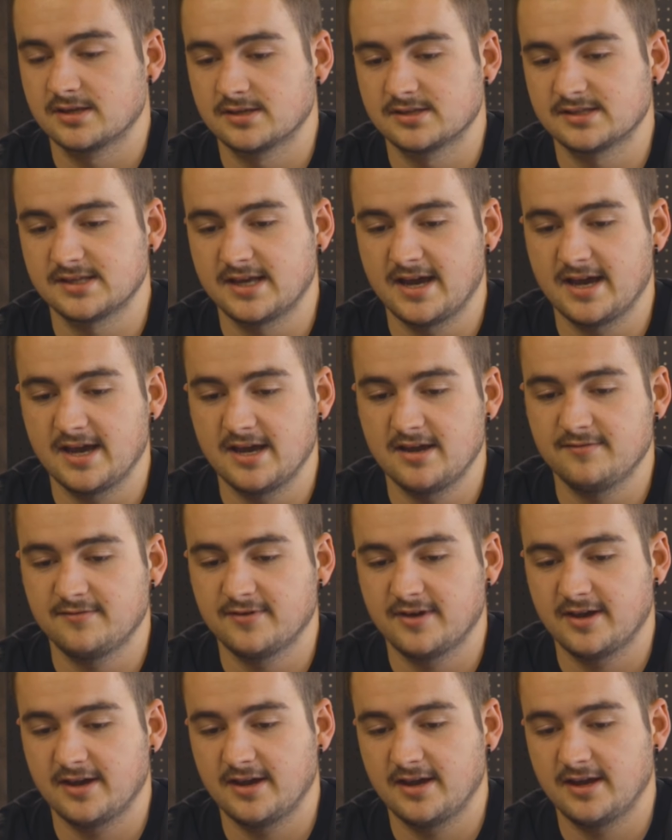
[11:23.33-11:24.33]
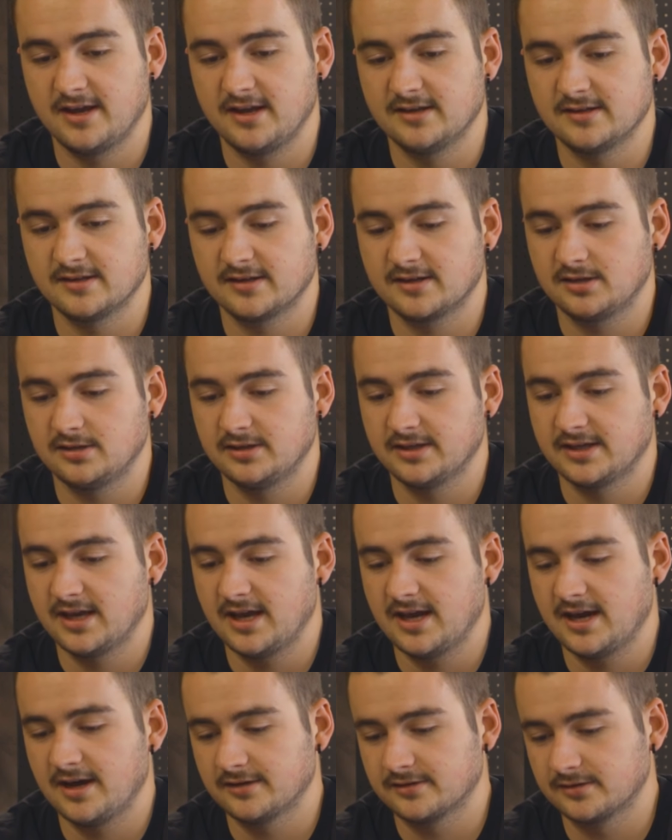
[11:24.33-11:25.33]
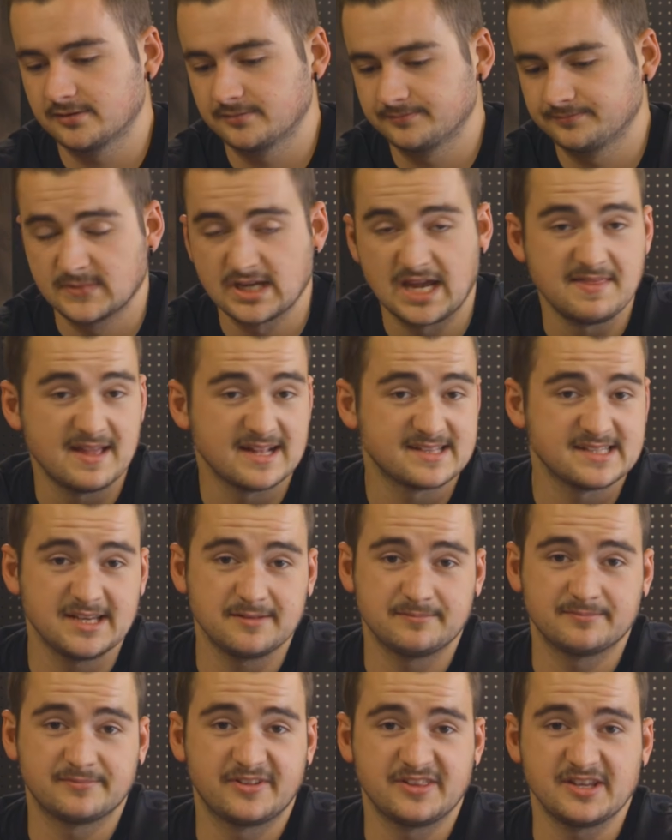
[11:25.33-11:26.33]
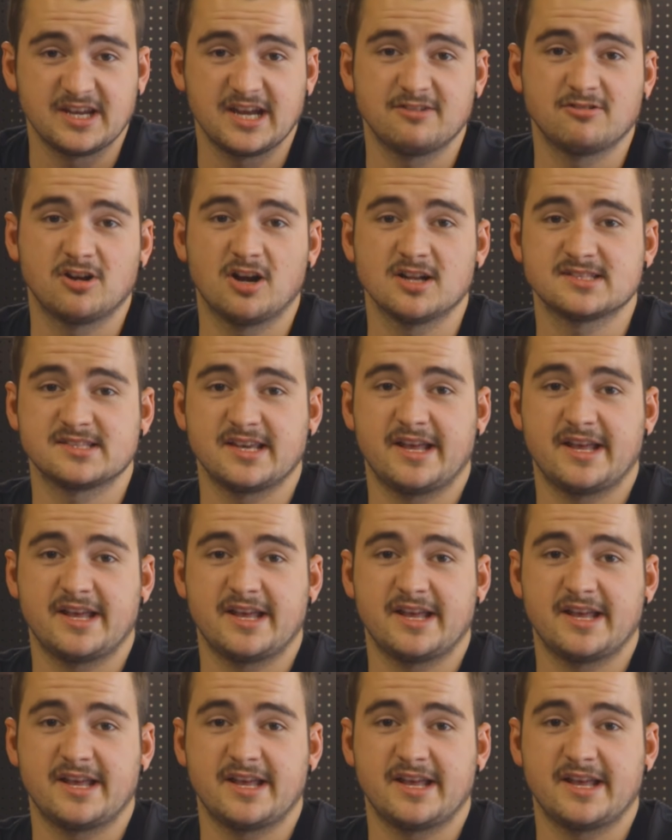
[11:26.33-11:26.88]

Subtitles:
Save and click out. And that's it for the E Ride